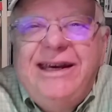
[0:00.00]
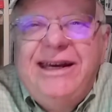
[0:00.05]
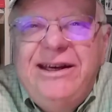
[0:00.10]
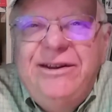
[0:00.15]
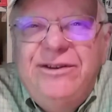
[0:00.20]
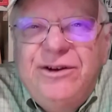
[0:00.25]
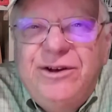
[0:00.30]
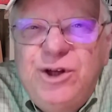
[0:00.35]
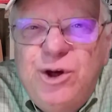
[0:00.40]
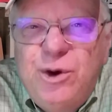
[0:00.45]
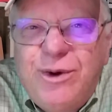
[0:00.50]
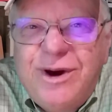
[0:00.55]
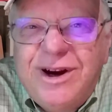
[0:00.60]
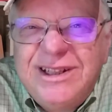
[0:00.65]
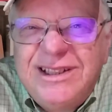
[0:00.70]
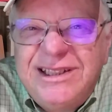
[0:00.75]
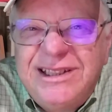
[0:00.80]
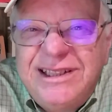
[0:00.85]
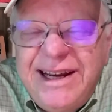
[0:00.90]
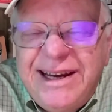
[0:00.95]
Either you are
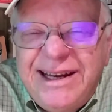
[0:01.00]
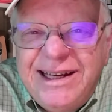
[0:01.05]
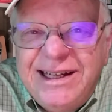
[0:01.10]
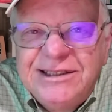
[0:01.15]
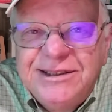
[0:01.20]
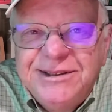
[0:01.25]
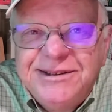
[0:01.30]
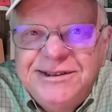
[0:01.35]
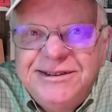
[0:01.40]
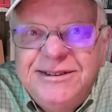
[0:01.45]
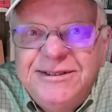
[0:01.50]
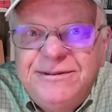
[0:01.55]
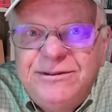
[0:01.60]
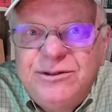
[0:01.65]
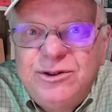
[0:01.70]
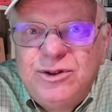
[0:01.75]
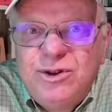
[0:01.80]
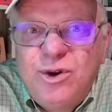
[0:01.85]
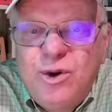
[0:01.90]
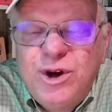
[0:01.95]
sick
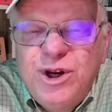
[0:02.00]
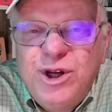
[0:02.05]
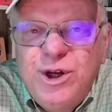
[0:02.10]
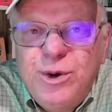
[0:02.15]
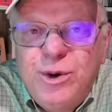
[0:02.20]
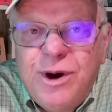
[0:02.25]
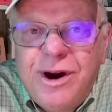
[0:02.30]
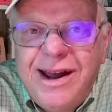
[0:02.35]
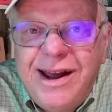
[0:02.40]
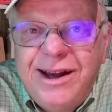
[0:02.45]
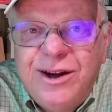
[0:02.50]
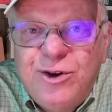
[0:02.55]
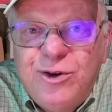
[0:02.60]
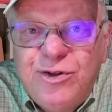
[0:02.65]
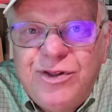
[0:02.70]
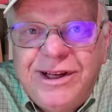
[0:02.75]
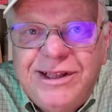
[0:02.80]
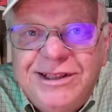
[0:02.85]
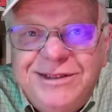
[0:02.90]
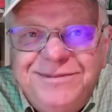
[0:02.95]
or you are
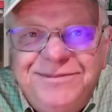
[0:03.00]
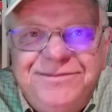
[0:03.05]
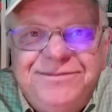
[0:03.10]
healthy.